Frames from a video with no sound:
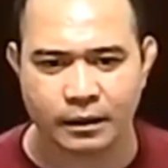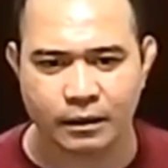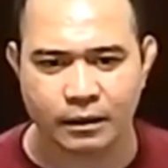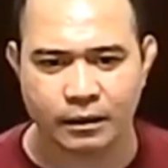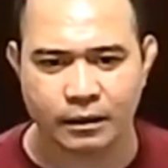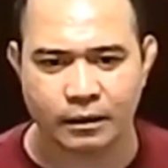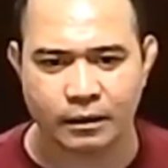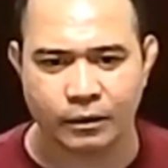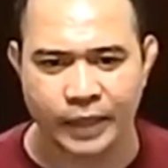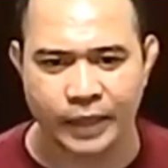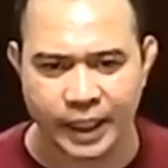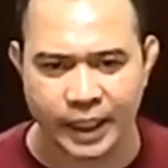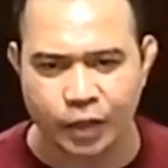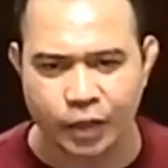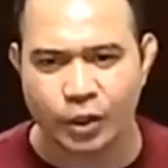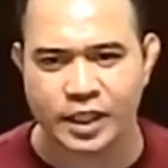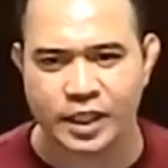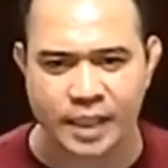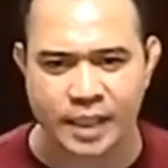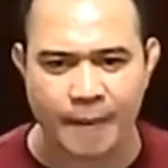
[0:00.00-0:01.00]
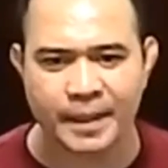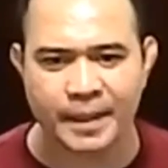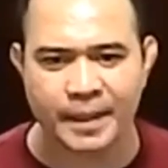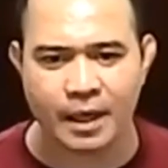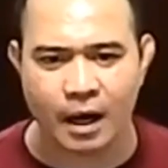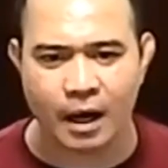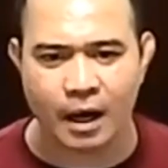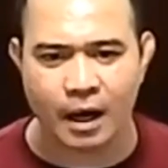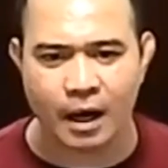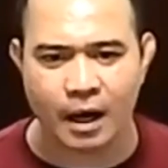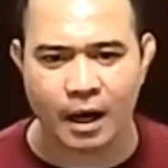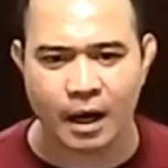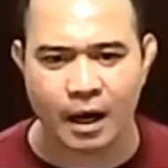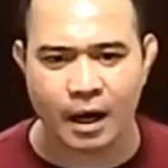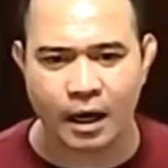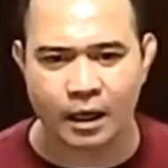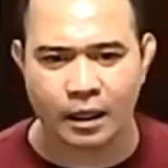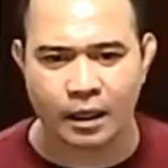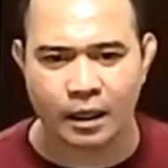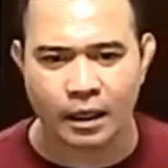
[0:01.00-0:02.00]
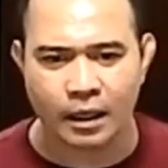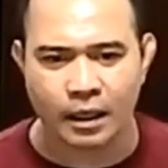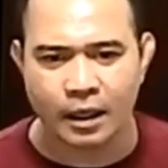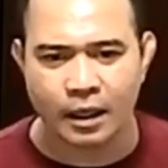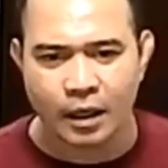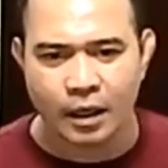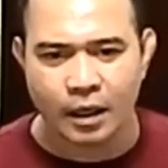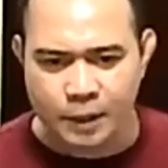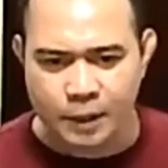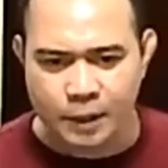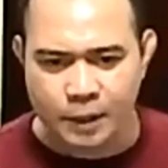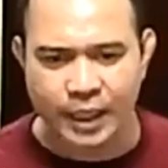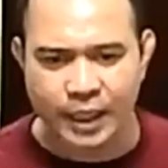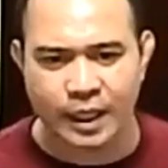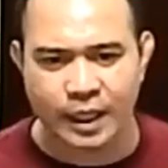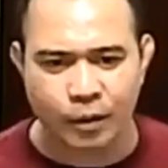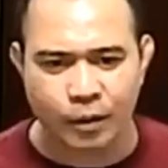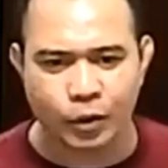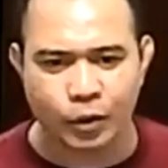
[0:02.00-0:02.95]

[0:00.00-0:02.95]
When you do a seminar, especially you guys who